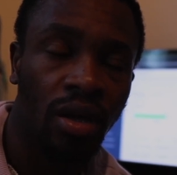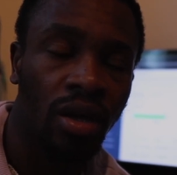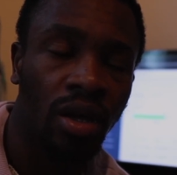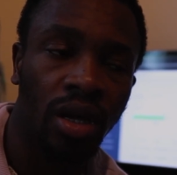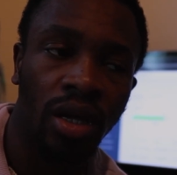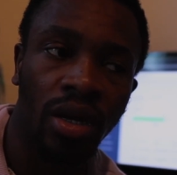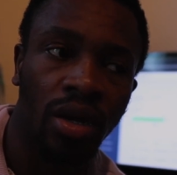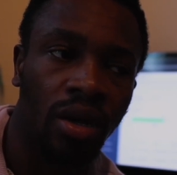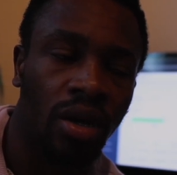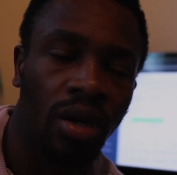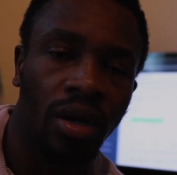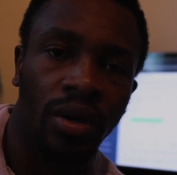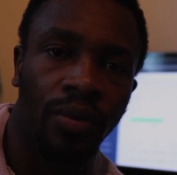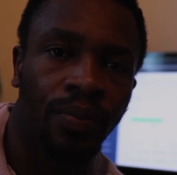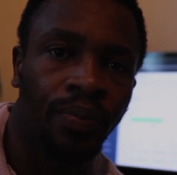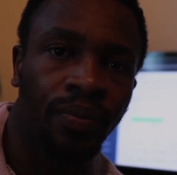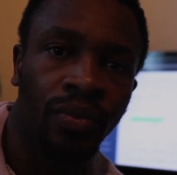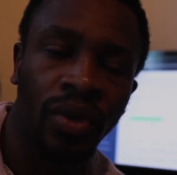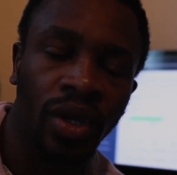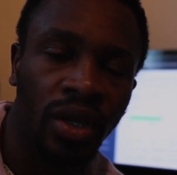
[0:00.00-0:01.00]
and
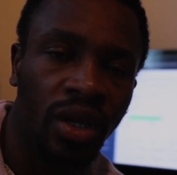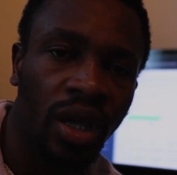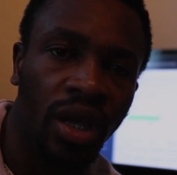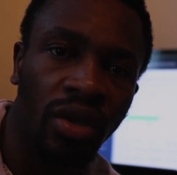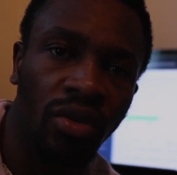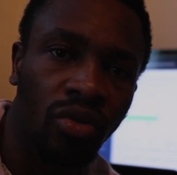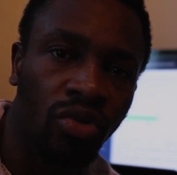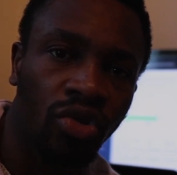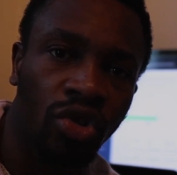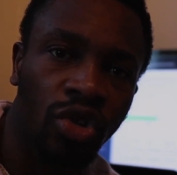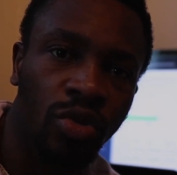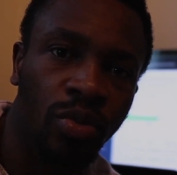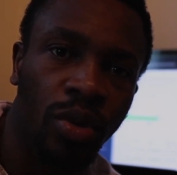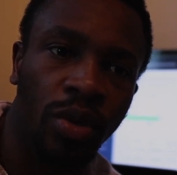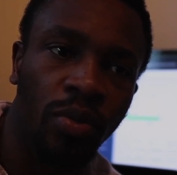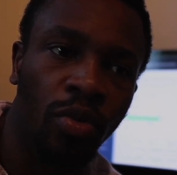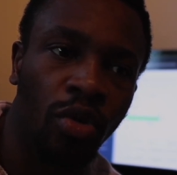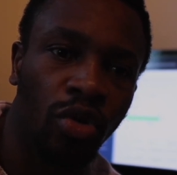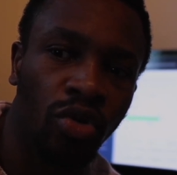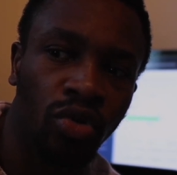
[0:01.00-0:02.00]
yeah, to just be
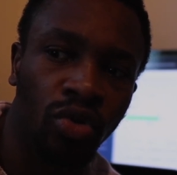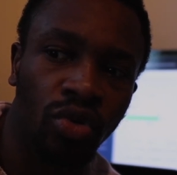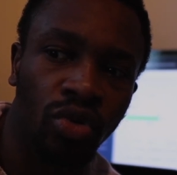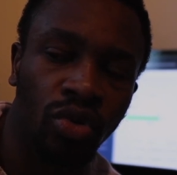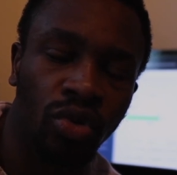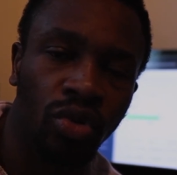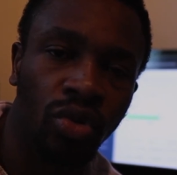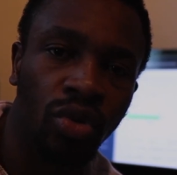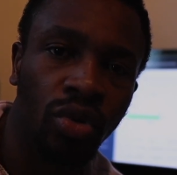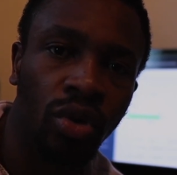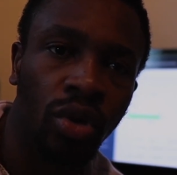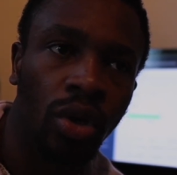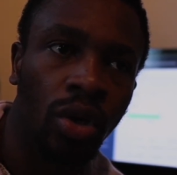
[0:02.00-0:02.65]
able to do